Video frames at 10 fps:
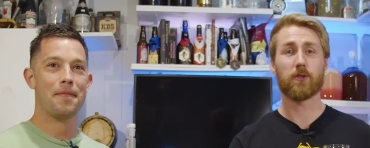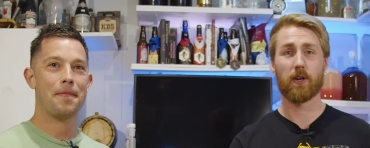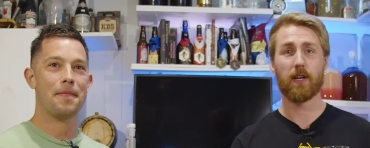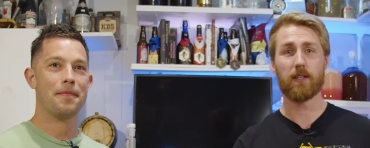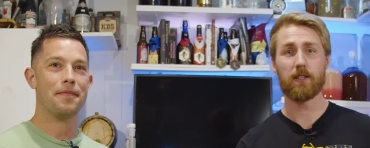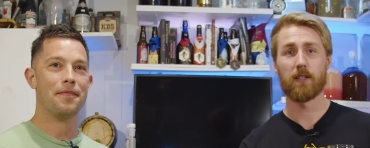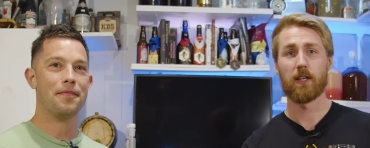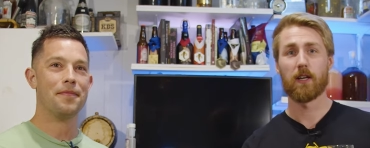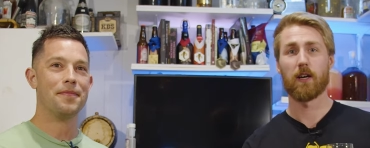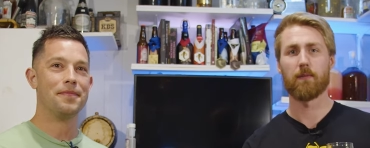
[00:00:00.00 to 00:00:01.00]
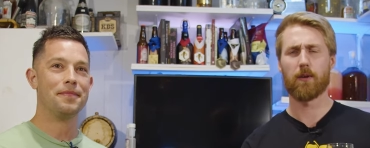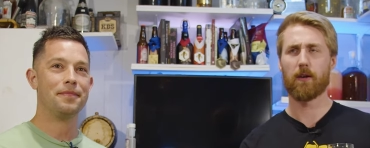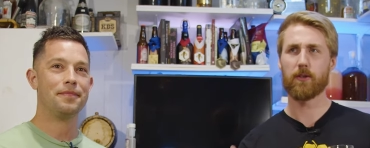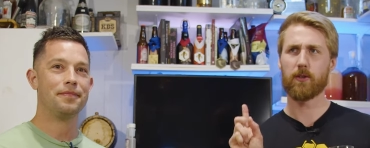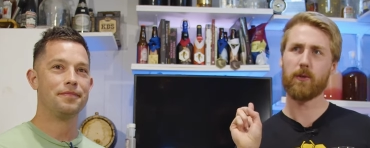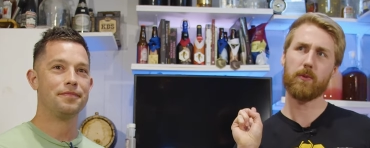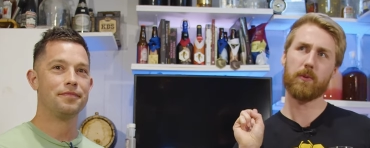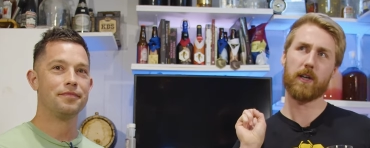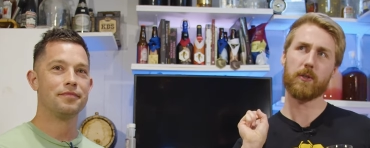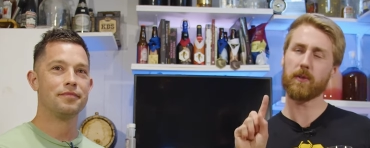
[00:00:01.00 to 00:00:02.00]
Speaker 1: trying. I do
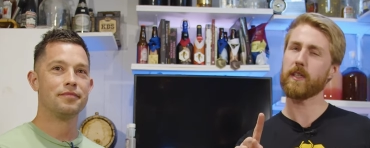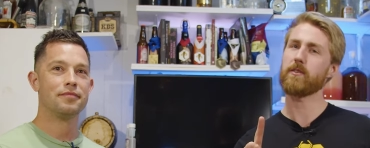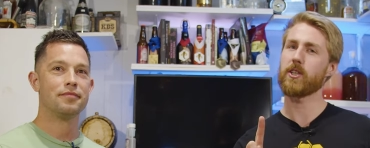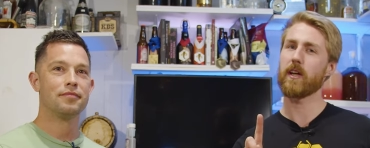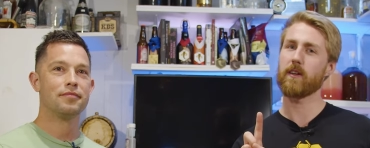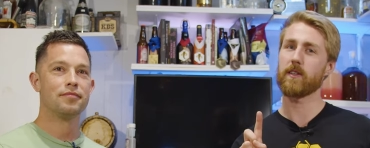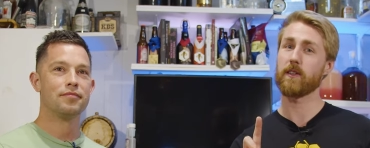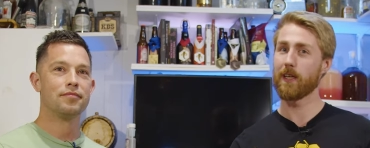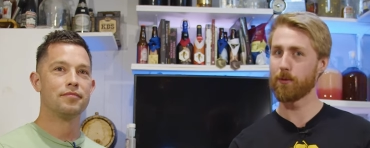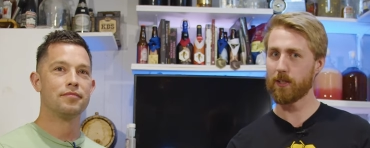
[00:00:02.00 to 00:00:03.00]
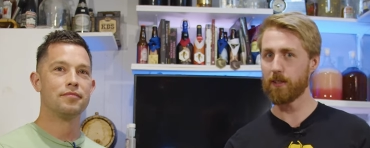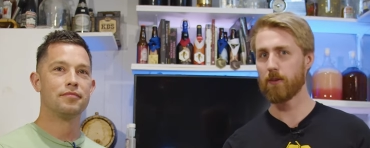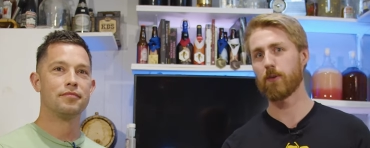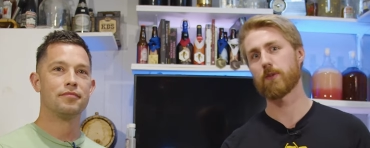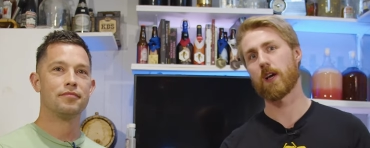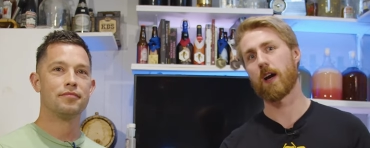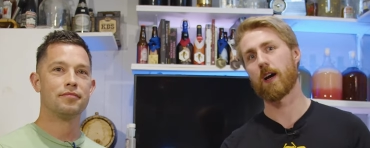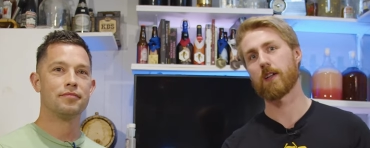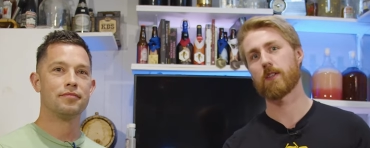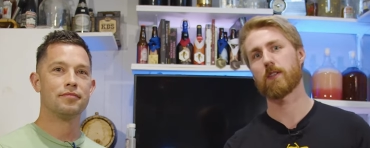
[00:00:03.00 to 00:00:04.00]
want to give a shout out to Liberty, who's
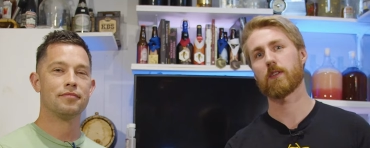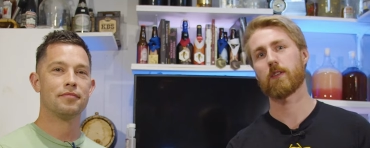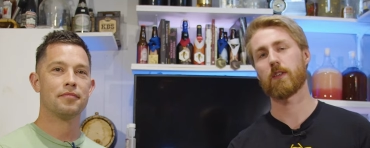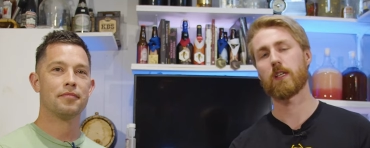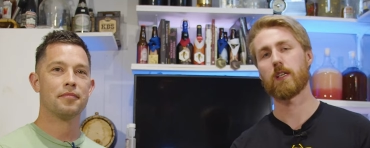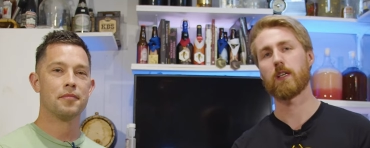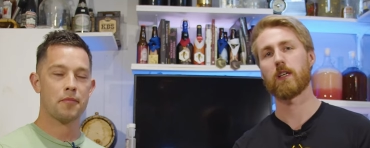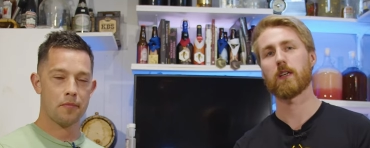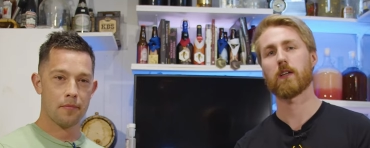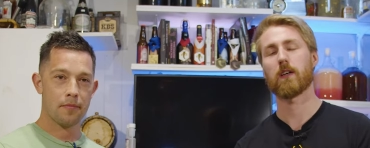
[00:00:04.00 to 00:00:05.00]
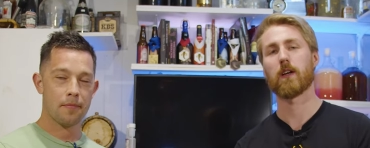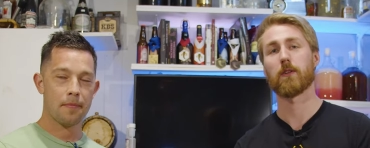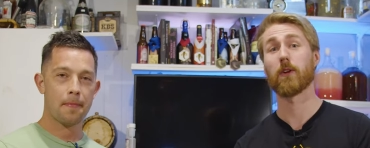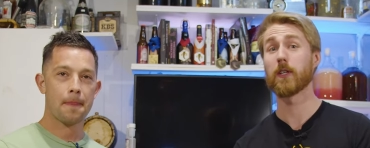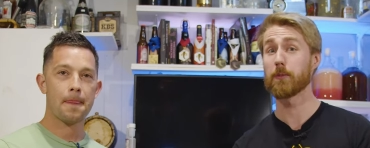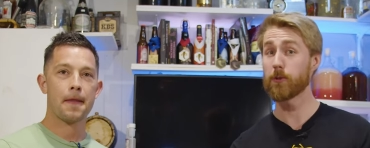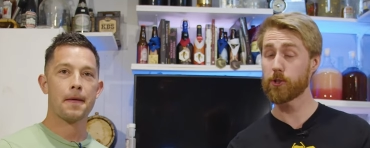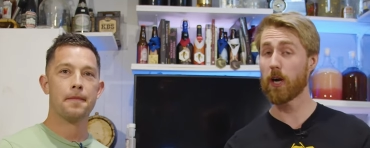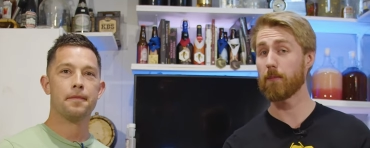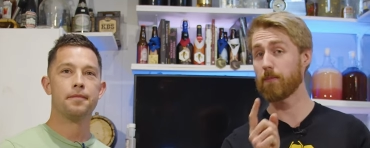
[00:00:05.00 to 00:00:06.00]
at the Learn to Brew
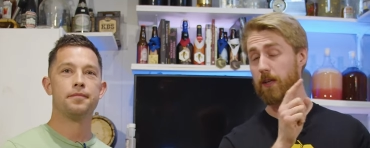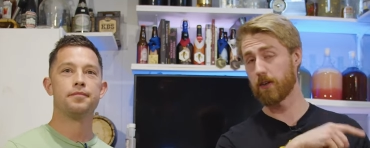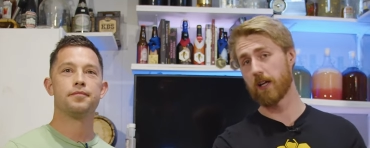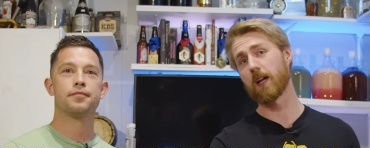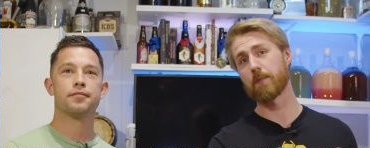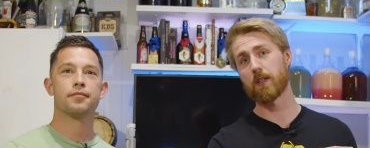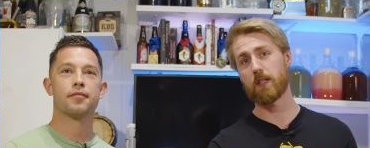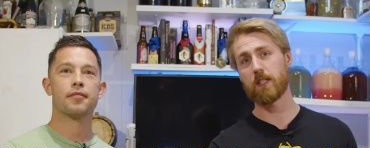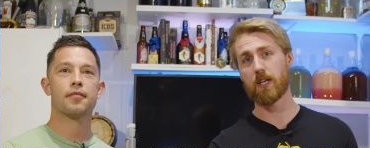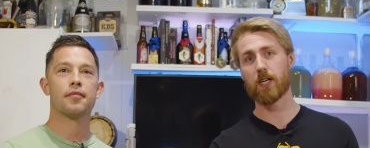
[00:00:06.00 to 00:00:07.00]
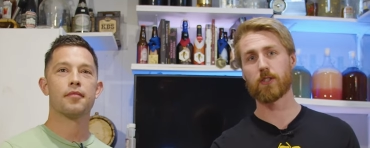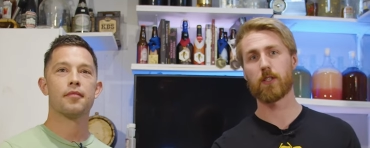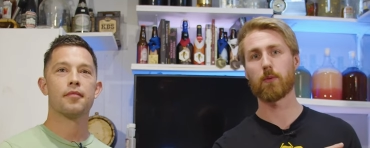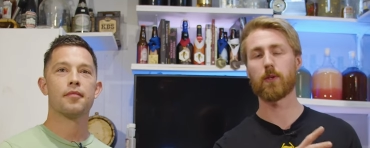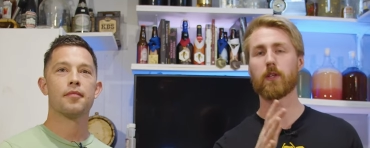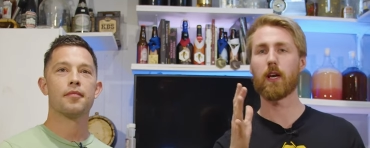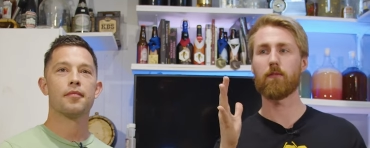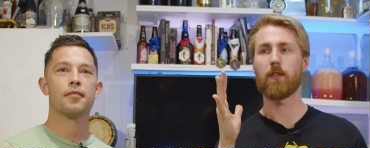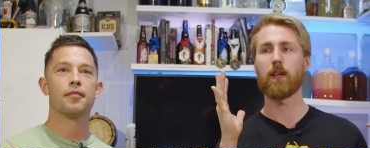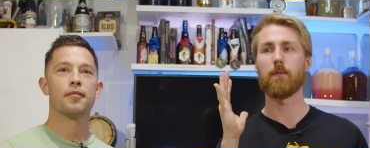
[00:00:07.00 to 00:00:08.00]
shop here in Edmond. He's actually the one who
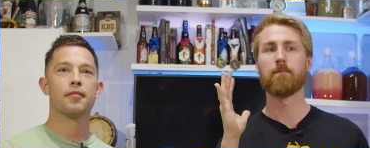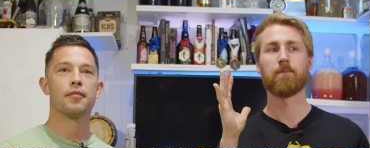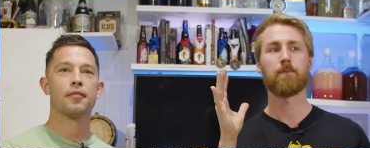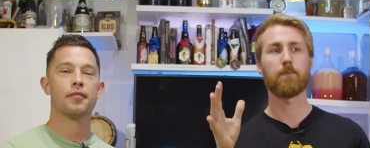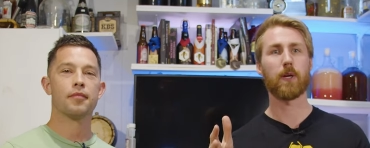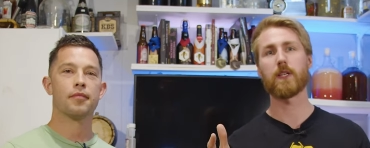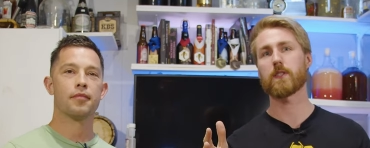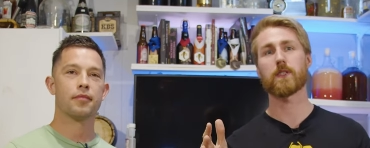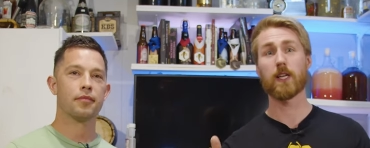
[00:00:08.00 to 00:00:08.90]
gave the base